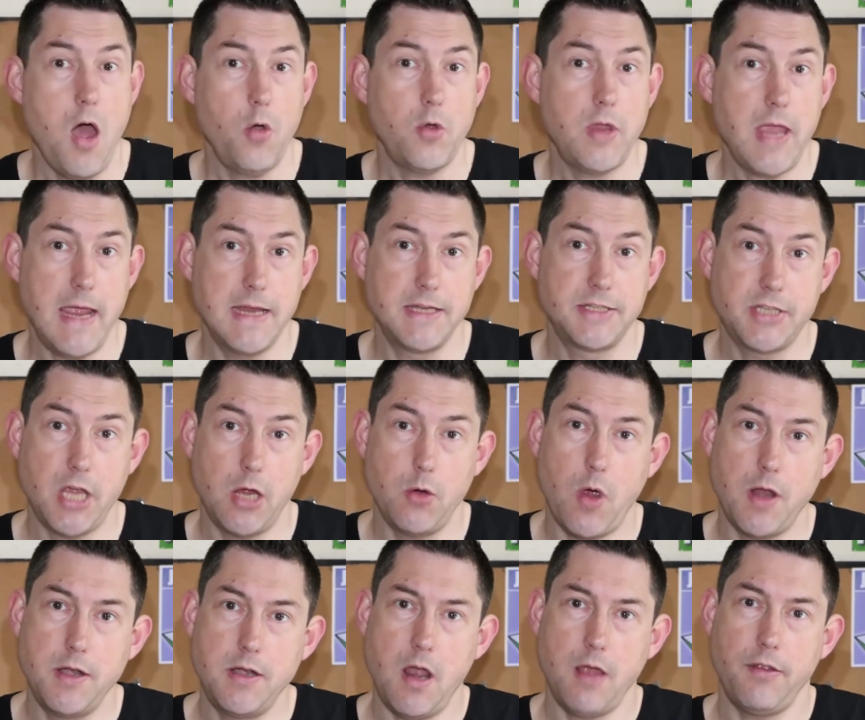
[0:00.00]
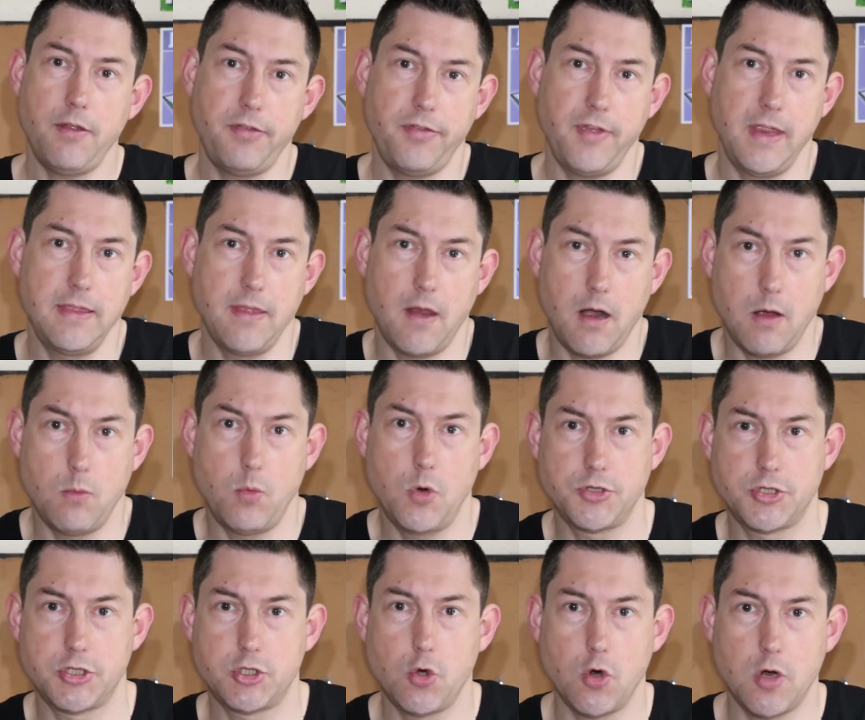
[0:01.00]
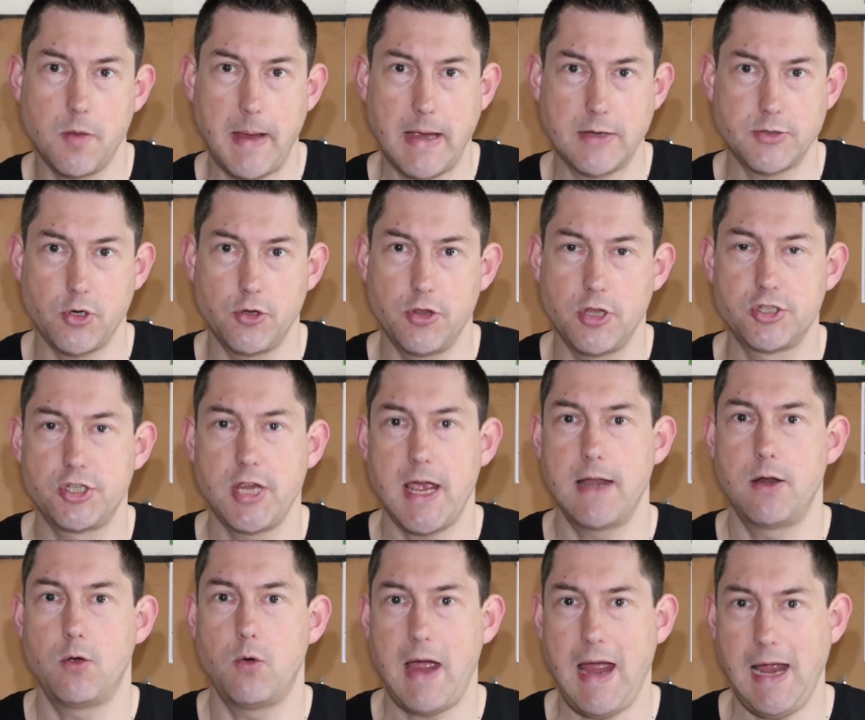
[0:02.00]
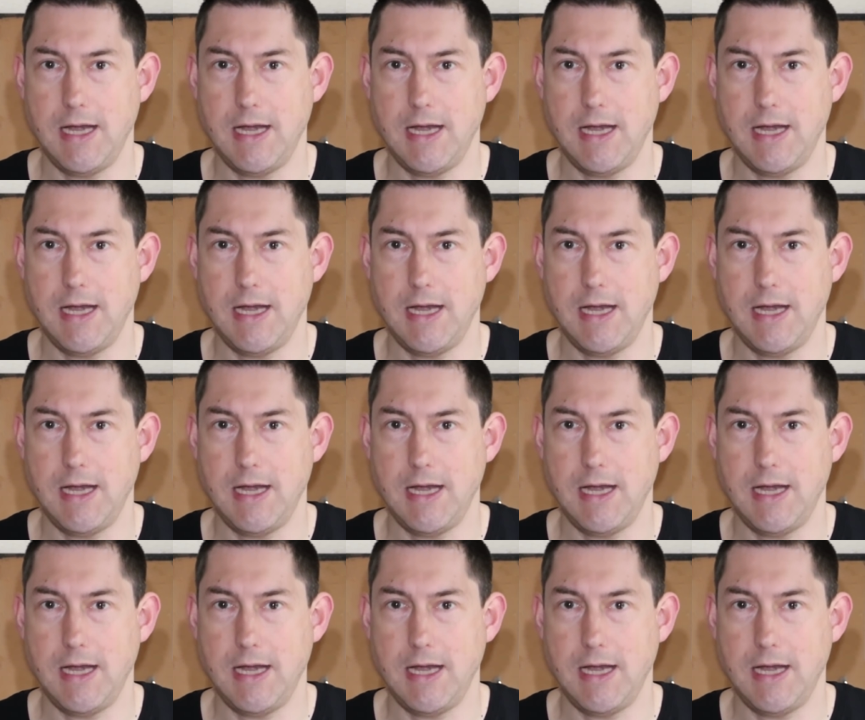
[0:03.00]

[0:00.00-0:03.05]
Okay, so another thing that I want to talk about on the channel,